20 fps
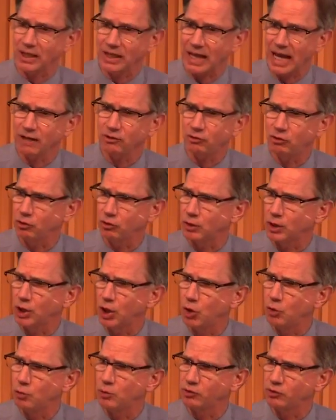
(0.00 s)
last year
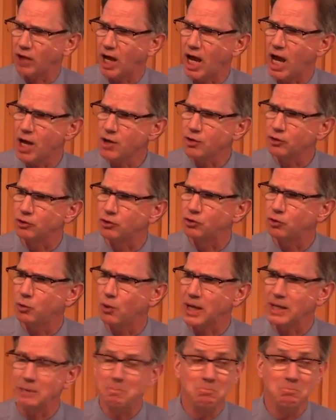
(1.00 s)
alone was
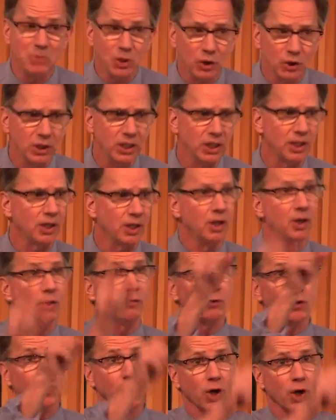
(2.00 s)
$120 million
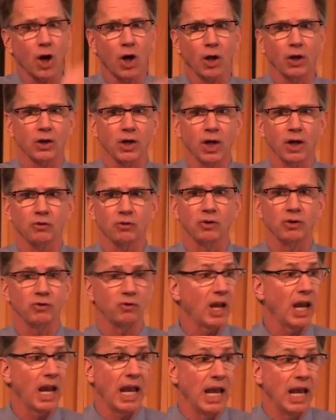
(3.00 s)
for the collar countries,
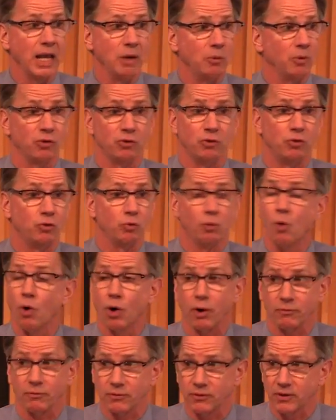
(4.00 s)
and it was
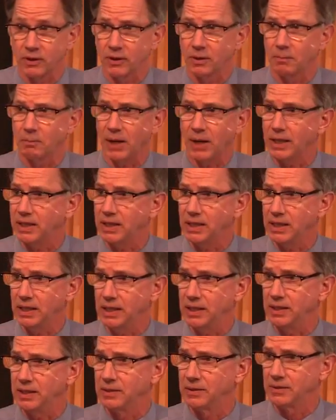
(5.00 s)
dwarfed by the need.